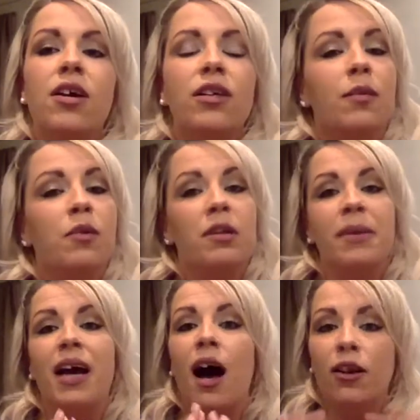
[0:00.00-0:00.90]
Because I'm going to be
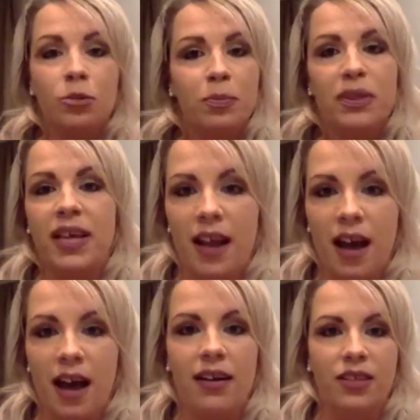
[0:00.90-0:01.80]
100%
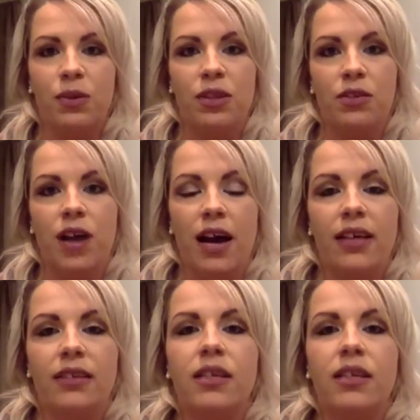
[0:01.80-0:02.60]
honest with you guys.